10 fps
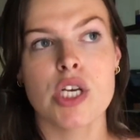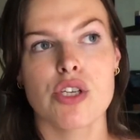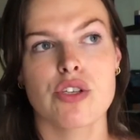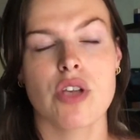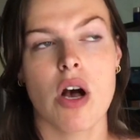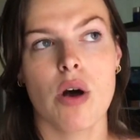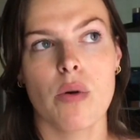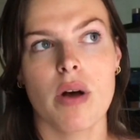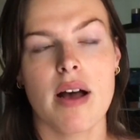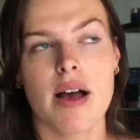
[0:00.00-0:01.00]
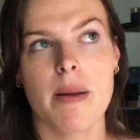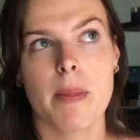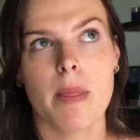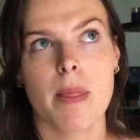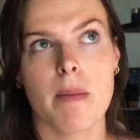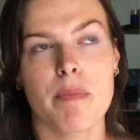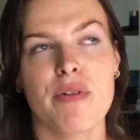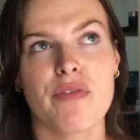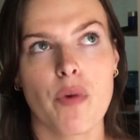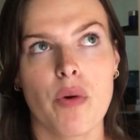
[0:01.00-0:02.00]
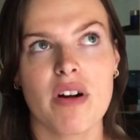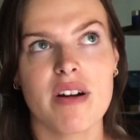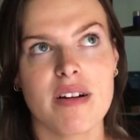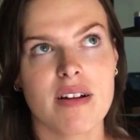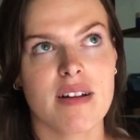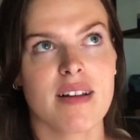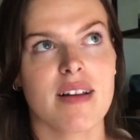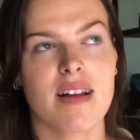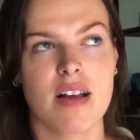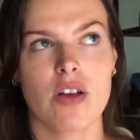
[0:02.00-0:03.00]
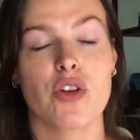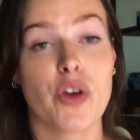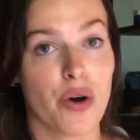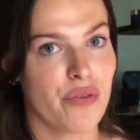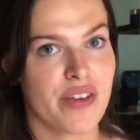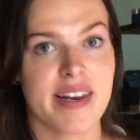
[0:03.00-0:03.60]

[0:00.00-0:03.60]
So before COVID